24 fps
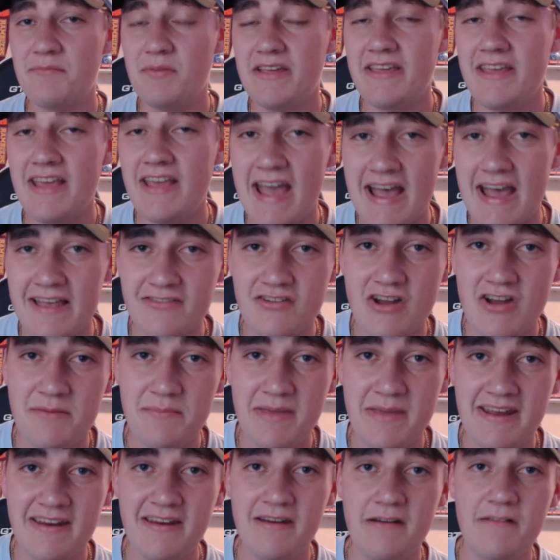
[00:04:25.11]
but he has not
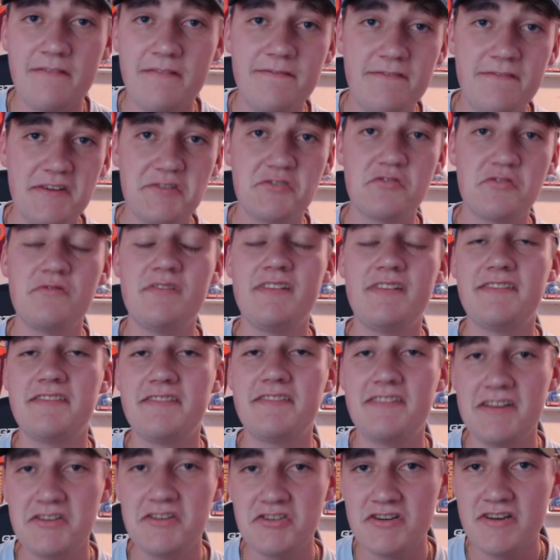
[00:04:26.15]
made an official
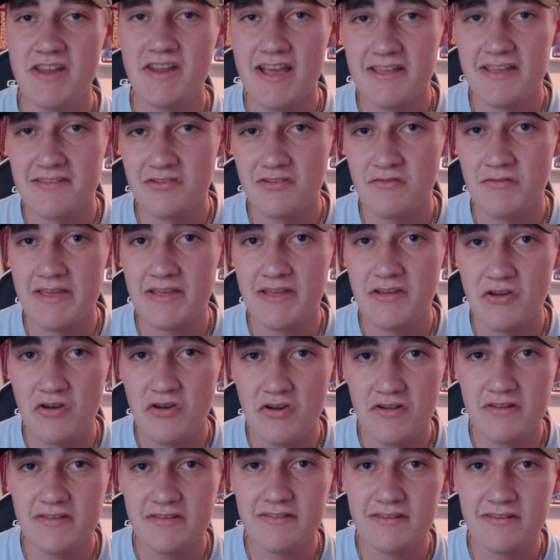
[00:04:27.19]
decision yet, so he
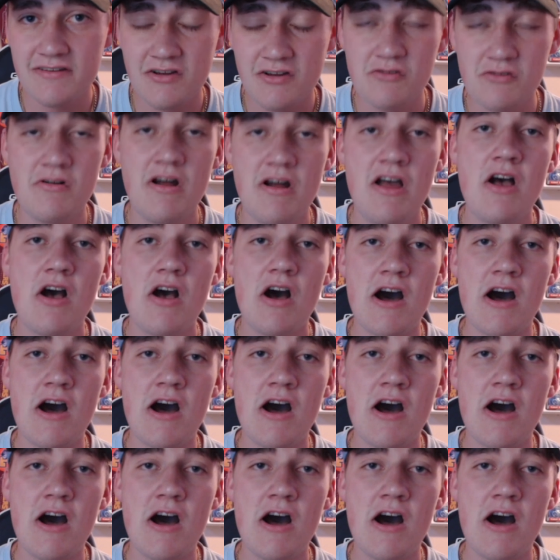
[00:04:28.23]
could still